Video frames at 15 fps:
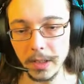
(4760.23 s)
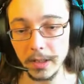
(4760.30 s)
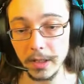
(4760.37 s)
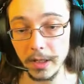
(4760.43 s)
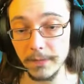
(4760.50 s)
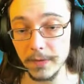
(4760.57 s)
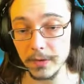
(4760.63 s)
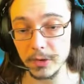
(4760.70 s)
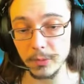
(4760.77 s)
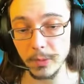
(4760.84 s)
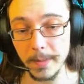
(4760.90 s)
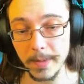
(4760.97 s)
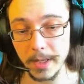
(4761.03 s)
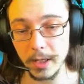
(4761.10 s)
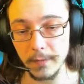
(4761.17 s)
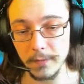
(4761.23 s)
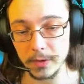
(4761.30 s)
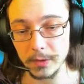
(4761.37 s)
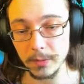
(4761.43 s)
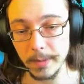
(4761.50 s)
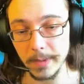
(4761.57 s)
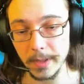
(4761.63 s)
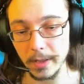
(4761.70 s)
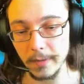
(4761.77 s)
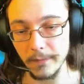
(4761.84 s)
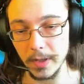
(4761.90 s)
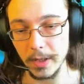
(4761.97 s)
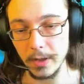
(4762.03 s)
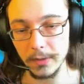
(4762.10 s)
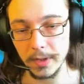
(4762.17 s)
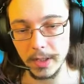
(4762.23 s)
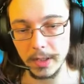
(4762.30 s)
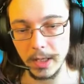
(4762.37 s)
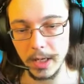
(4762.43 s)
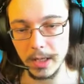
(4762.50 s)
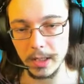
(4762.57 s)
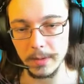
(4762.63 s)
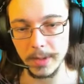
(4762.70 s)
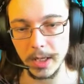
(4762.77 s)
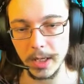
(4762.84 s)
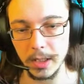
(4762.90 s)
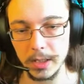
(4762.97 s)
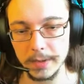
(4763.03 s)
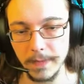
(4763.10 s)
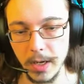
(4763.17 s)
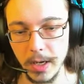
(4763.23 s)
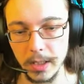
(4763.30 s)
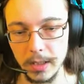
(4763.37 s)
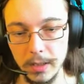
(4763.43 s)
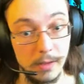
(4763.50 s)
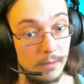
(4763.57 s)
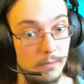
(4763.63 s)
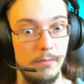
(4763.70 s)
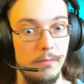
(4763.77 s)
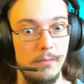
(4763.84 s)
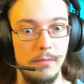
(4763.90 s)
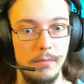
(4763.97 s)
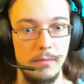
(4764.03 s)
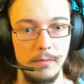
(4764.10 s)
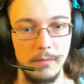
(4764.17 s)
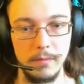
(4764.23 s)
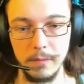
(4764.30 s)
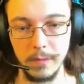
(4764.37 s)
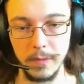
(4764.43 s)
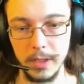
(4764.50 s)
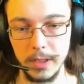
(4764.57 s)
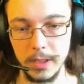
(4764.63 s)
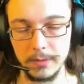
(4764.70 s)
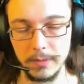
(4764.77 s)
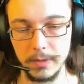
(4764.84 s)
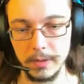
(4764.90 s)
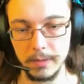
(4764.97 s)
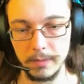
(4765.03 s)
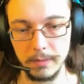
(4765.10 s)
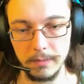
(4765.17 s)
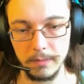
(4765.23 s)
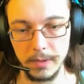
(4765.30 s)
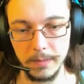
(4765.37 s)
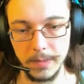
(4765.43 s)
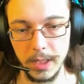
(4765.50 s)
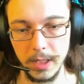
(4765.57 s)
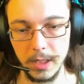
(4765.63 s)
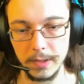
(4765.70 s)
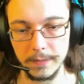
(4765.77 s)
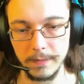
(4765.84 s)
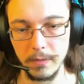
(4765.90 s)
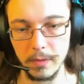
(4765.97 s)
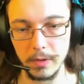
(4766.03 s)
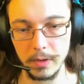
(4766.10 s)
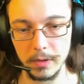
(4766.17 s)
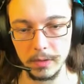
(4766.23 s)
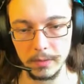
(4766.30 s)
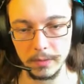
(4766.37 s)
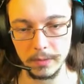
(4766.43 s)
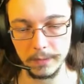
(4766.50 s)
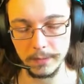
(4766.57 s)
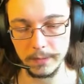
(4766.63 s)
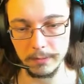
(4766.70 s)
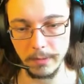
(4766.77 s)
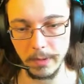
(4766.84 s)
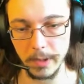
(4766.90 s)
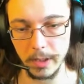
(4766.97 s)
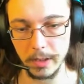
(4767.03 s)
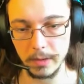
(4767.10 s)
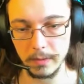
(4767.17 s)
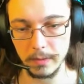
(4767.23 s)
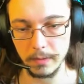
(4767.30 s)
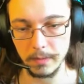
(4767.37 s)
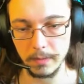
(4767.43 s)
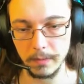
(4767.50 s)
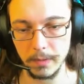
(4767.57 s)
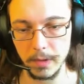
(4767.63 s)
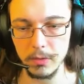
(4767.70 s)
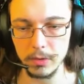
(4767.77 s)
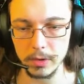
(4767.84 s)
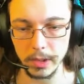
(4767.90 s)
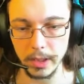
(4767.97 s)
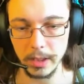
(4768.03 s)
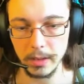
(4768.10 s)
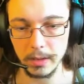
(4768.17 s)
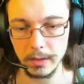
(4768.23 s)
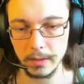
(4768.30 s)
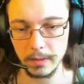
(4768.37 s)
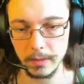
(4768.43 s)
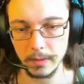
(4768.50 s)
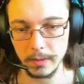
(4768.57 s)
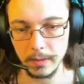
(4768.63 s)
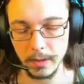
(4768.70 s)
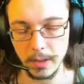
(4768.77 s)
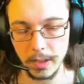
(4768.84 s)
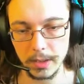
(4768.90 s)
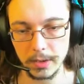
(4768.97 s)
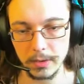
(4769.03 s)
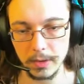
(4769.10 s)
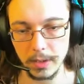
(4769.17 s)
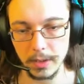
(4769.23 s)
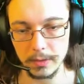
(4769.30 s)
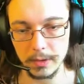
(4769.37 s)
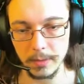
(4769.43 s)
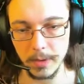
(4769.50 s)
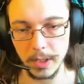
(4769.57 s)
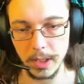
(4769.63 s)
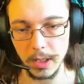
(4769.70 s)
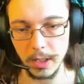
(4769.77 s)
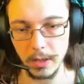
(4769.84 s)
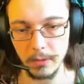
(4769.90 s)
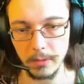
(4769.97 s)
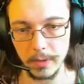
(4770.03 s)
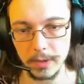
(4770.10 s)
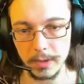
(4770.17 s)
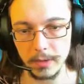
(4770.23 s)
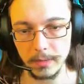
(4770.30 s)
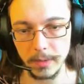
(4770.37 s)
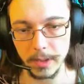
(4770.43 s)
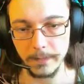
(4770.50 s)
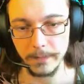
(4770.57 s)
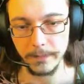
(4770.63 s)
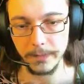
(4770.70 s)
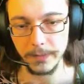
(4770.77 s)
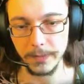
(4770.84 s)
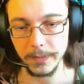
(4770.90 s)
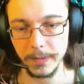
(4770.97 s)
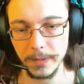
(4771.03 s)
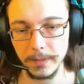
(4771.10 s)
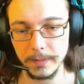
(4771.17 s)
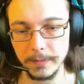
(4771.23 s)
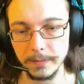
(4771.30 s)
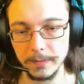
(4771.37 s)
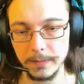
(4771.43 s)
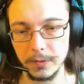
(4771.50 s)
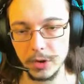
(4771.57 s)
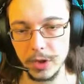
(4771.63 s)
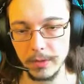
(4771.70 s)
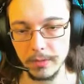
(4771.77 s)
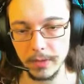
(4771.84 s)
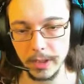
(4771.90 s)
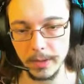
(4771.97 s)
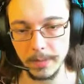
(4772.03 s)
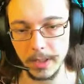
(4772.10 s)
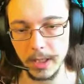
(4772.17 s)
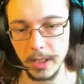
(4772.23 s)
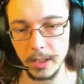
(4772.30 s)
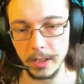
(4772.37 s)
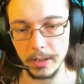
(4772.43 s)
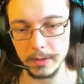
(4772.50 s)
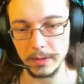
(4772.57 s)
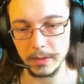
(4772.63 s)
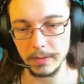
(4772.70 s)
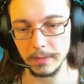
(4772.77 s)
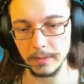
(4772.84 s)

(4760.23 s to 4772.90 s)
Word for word: if you're swimming, if you're swimming in a video, then hey, bikini's fine. Right? That's what a bikini is for. It's for swimming, usually. I guess there, there's some bikini underwear too, but generally a bikini is